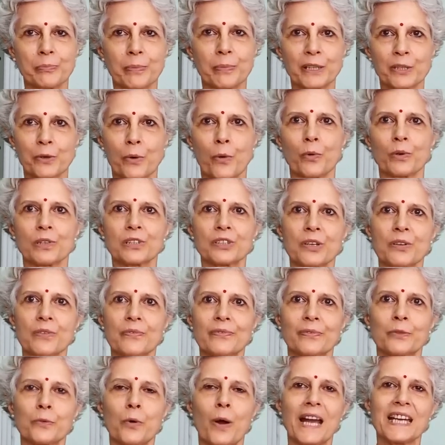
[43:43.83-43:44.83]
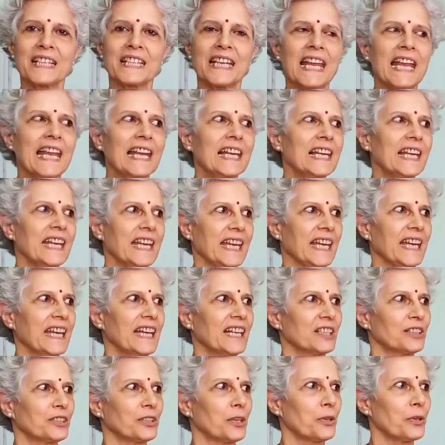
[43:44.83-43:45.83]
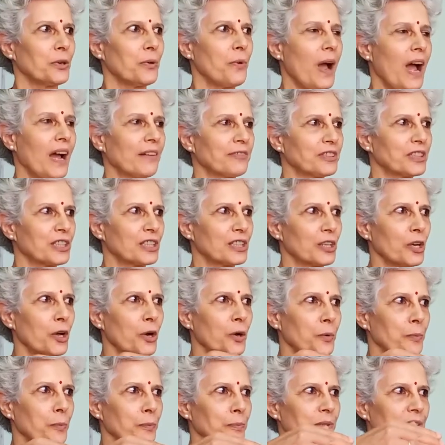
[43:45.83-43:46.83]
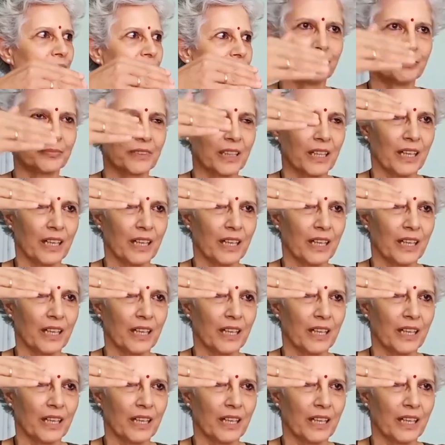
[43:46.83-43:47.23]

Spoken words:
but also quite hilly. So you have slopes.